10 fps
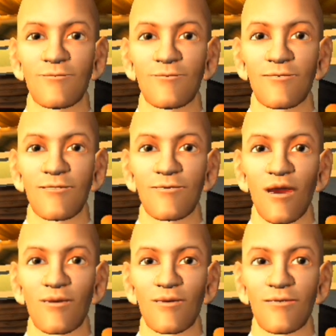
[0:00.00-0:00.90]
So I
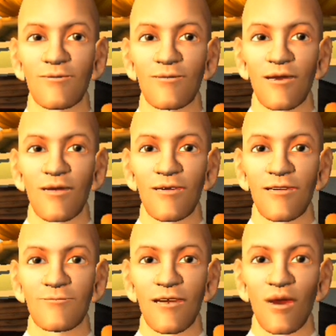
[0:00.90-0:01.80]
guess if you look at
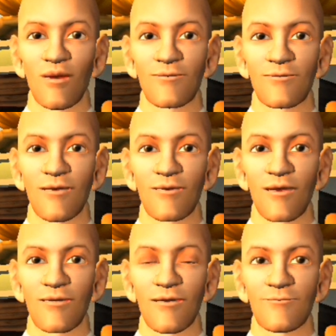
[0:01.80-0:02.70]
mindfulness as a
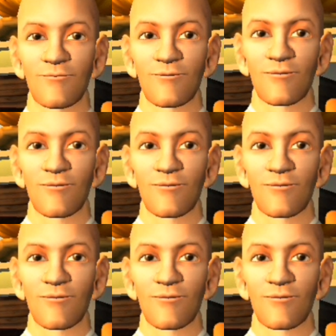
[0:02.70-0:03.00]
tool